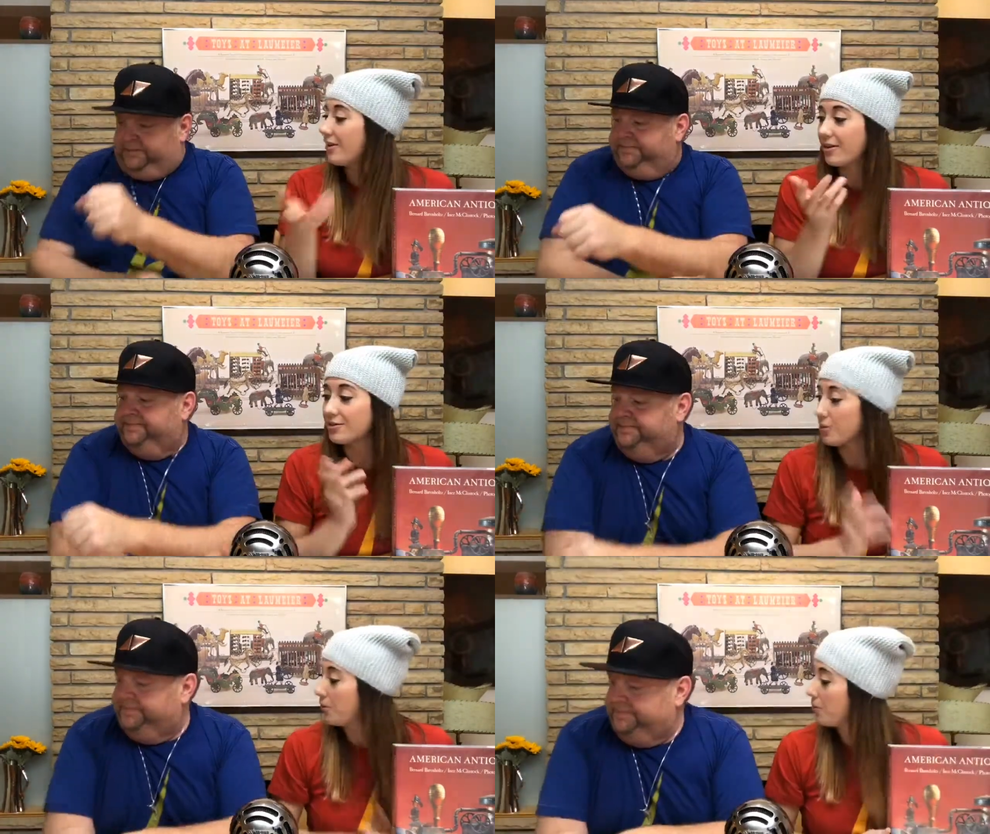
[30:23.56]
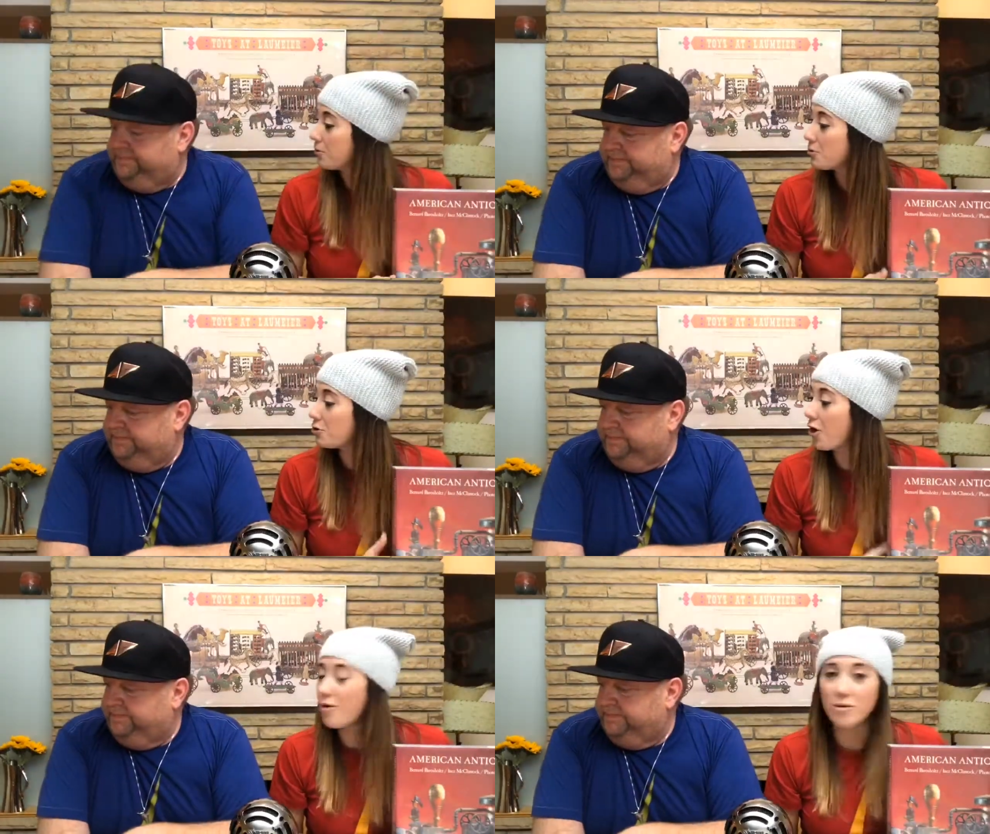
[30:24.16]
Speaker 1: there's a whole
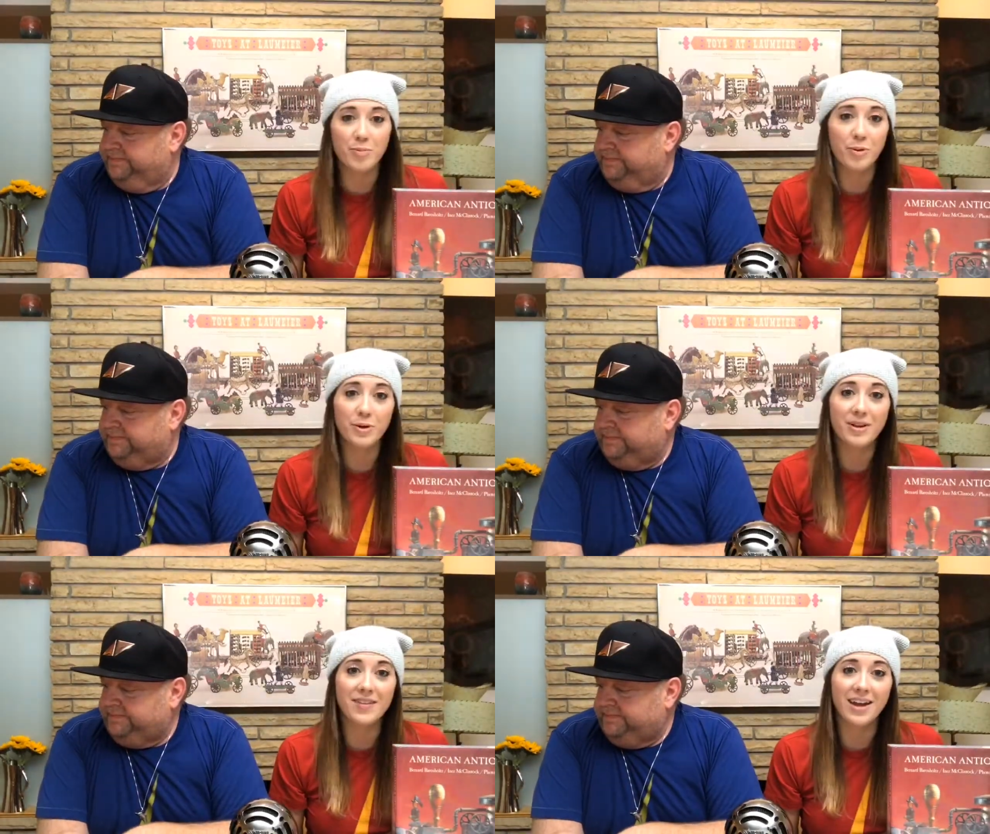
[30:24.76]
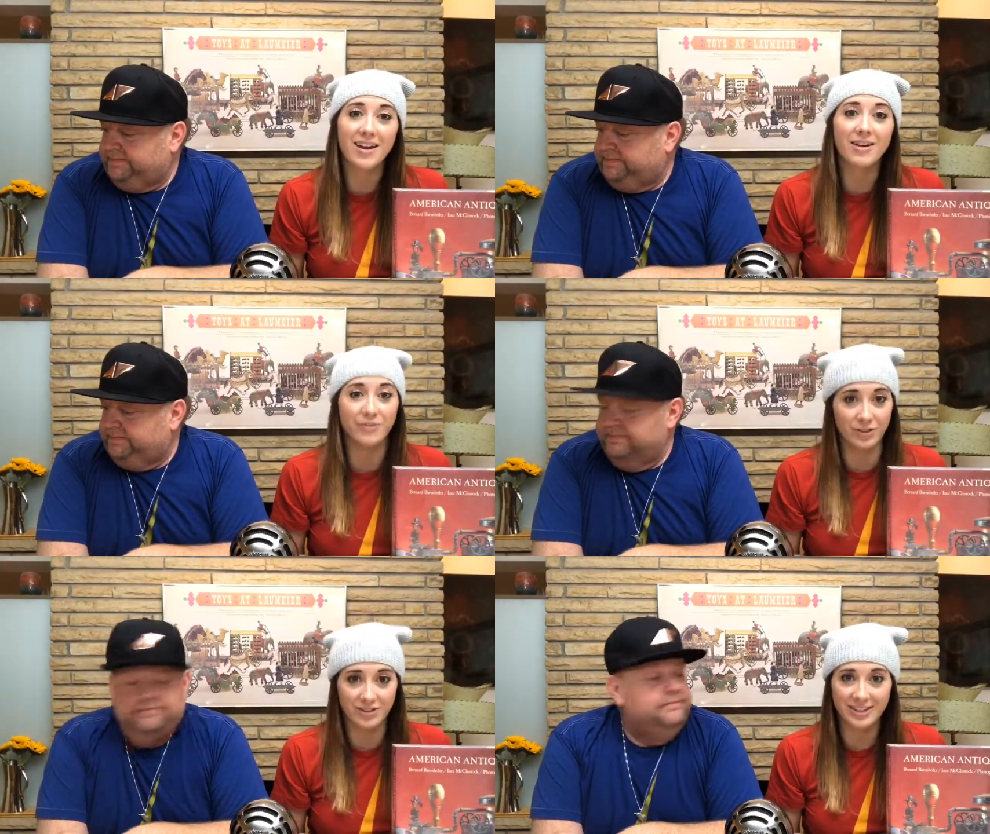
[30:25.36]
show report in there. If
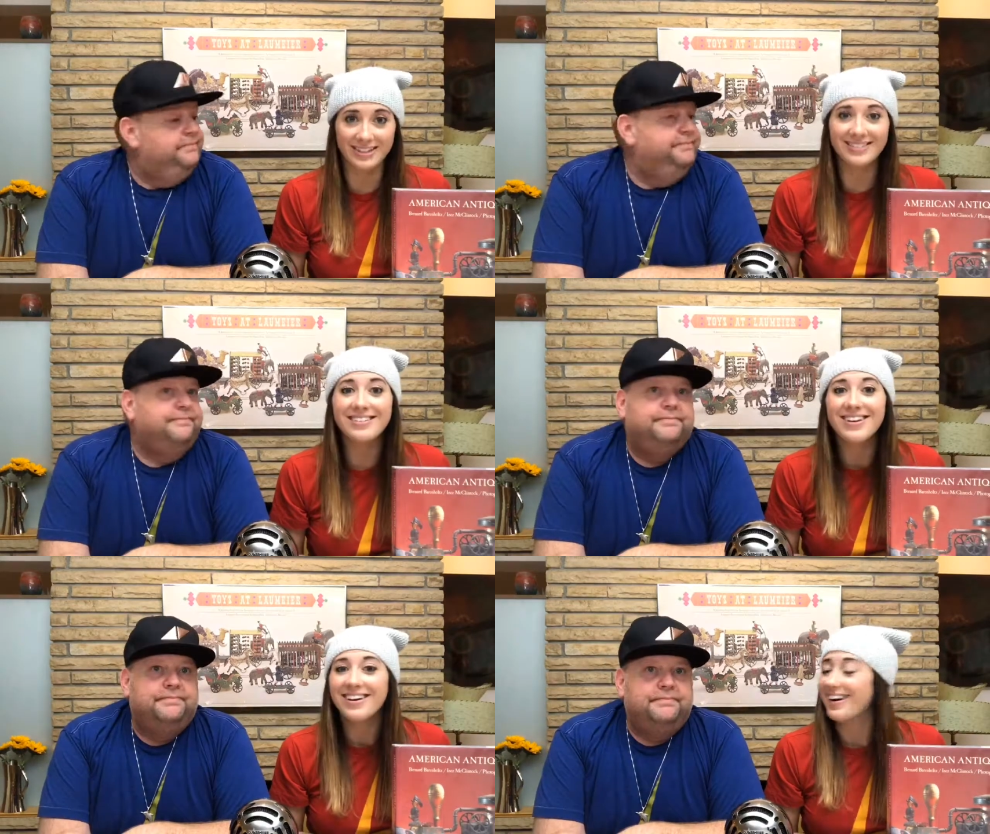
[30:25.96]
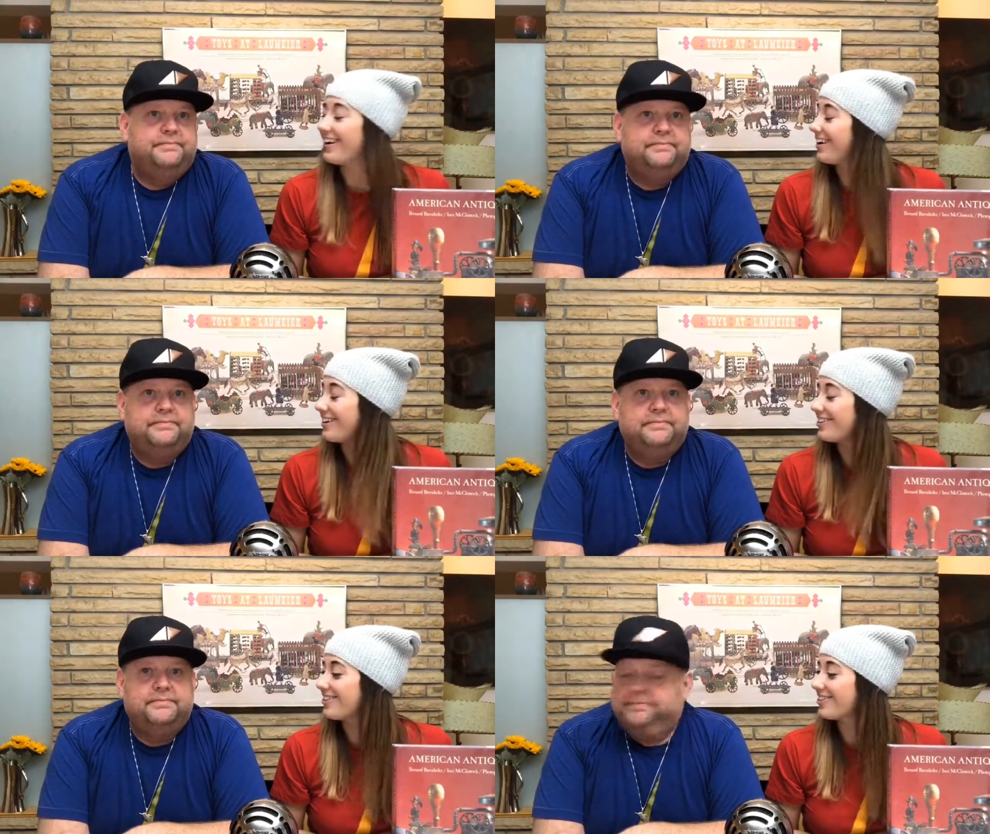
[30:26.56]
you didn't,
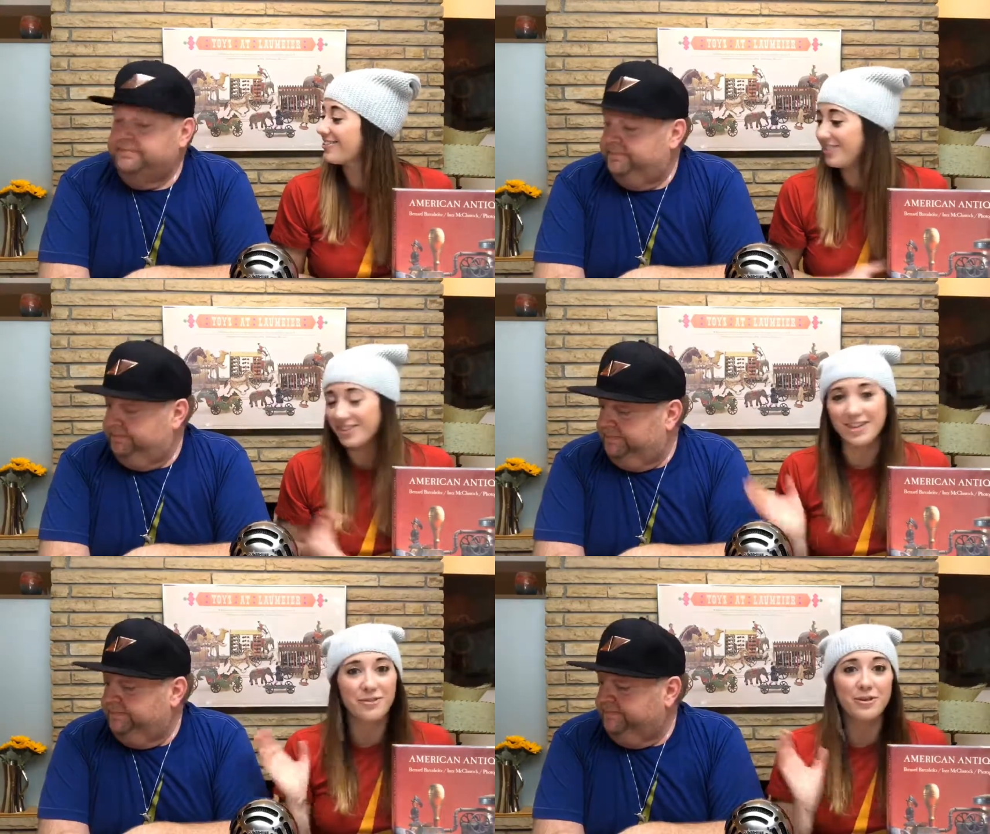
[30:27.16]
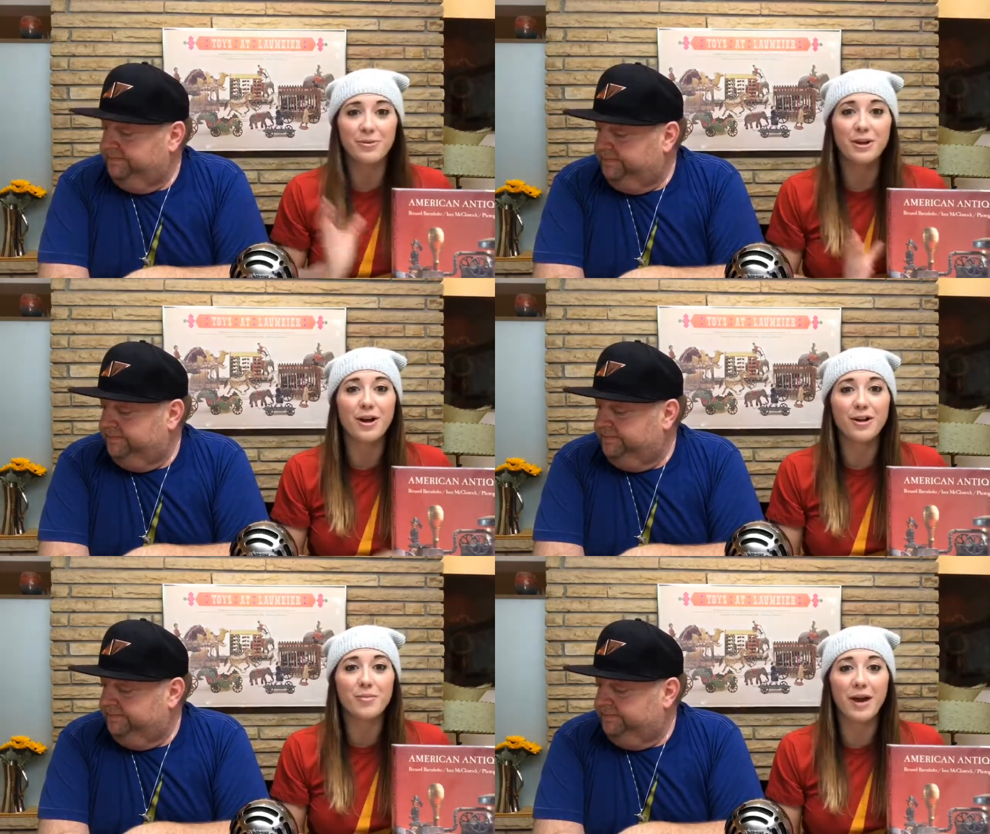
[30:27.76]
uh, there's you could definitely read
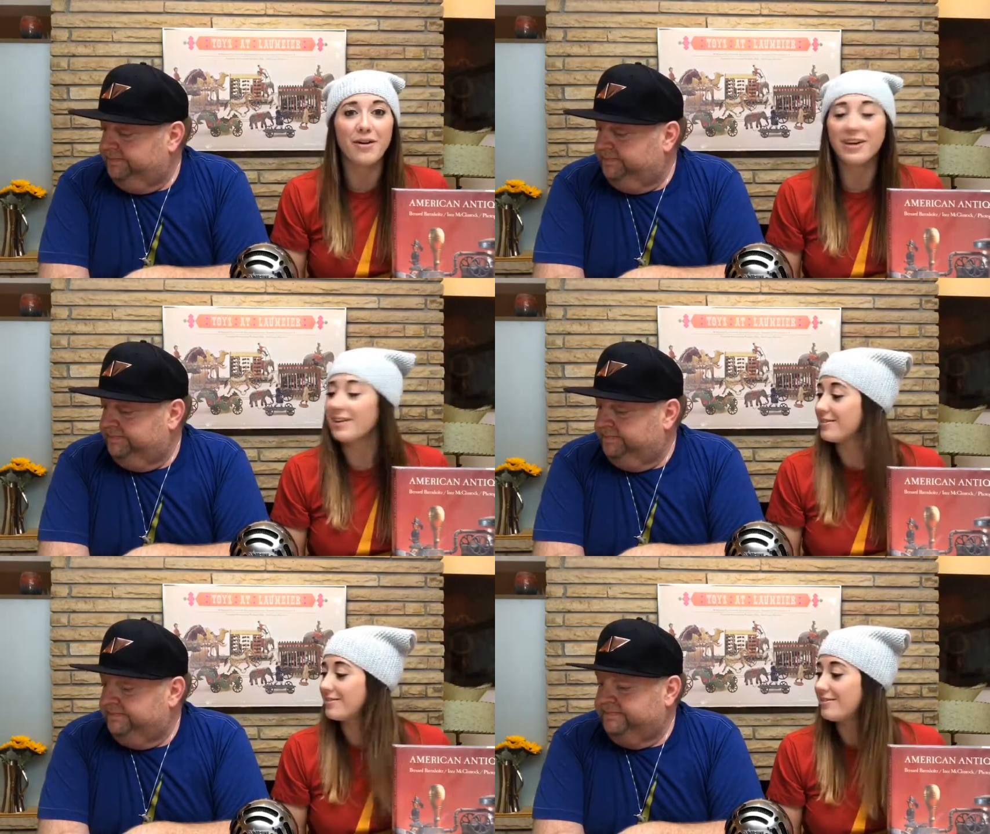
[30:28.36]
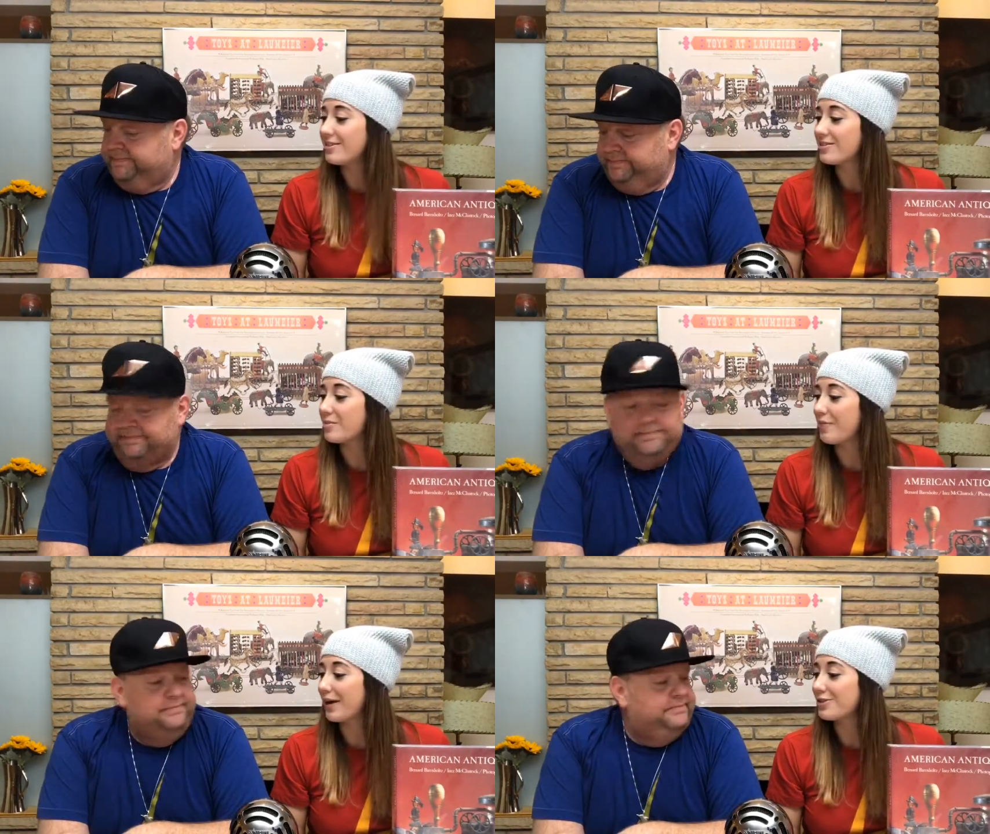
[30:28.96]
all about it, and there's some
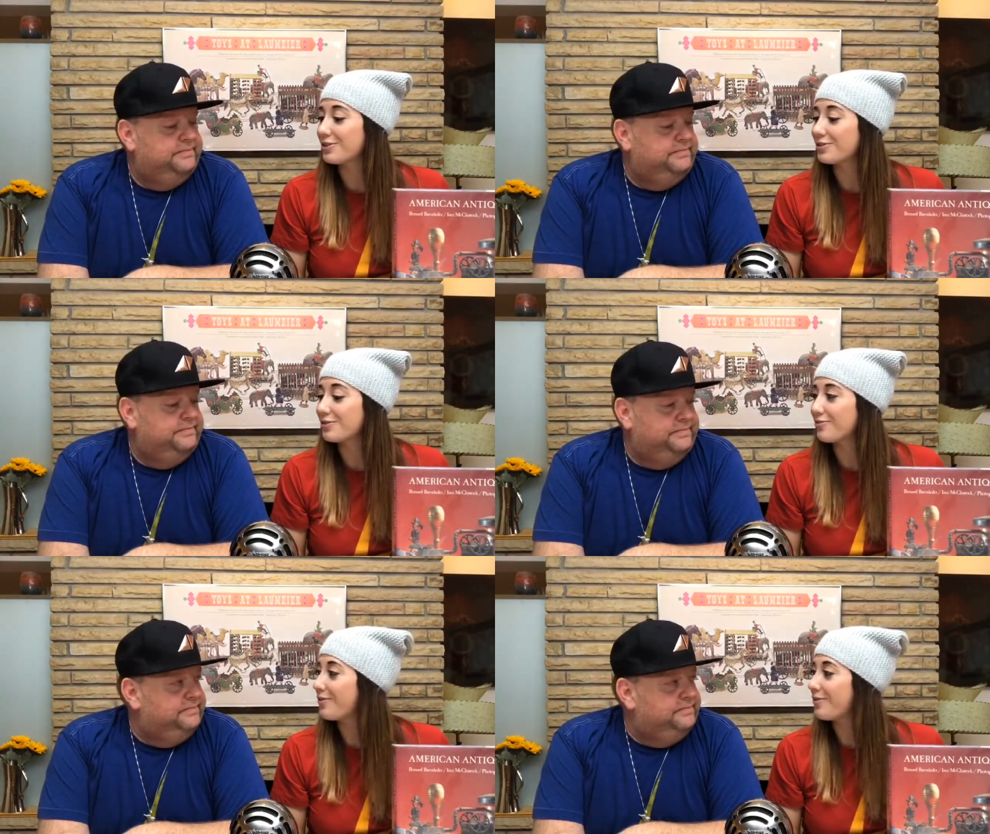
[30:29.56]
pictures of,